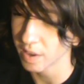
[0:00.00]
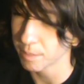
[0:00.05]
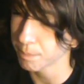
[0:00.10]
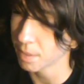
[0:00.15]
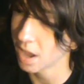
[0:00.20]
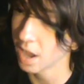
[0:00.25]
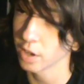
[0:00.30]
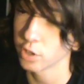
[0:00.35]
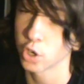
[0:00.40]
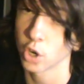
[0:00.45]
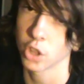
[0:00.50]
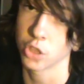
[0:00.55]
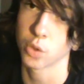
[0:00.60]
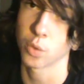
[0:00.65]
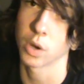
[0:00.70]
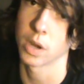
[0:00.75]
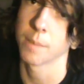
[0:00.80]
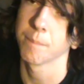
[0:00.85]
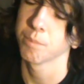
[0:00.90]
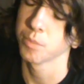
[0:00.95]
then buy Uncharted
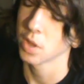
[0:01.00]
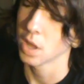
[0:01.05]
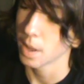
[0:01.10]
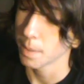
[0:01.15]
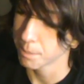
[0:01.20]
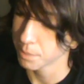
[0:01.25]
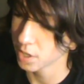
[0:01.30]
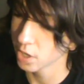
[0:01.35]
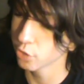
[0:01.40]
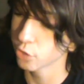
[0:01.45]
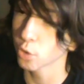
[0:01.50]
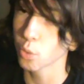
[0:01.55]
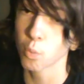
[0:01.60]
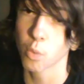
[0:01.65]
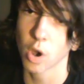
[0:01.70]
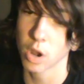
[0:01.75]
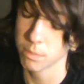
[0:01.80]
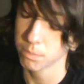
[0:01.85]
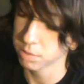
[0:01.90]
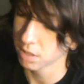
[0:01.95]
3. Play through
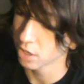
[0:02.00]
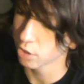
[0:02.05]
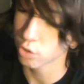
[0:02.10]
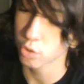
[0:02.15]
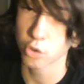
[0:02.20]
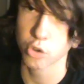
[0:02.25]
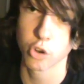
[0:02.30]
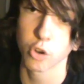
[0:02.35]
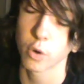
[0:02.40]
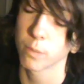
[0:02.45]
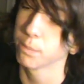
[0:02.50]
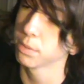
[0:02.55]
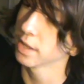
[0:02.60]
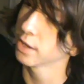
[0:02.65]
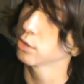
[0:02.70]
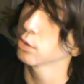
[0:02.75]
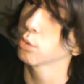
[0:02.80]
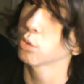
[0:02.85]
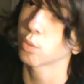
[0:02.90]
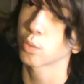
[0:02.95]
1, play through 2,
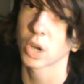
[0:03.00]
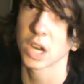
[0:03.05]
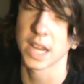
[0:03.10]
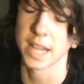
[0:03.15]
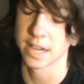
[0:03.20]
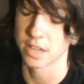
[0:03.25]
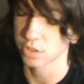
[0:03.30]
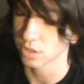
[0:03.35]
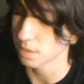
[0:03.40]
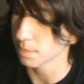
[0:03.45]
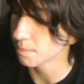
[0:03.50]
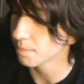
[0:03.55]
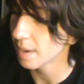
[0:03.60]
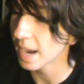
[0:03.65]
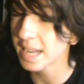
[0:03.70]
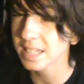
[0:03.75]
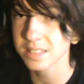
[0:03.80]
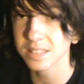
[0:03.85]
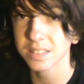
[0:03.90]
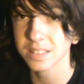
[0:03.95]
play through 3. It is an
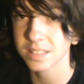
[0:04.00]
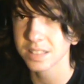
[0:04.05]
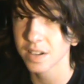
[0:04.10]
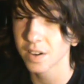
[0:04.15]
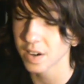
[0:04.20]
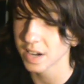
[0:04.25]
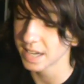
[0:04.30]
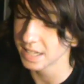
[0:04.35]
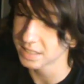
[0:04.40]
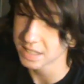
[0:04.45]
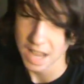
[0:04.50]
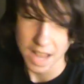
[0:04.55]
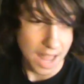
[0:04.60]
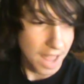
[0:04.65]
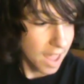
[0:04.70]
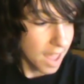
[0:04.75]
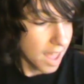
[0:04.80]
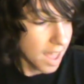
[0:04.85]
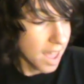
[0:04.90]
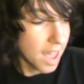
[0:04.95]
amazing series,
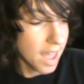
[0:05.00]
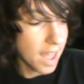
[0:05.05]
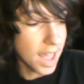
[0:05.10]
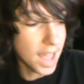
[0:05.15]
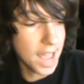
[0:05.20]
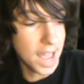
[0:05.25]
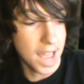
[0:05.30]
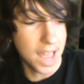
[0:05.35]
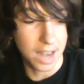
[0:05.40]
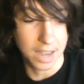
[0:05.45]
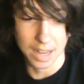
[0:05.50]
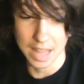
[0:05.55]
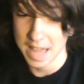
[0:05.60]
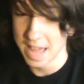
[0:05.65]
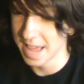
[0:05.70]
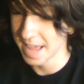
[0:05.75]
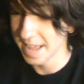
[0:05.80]
and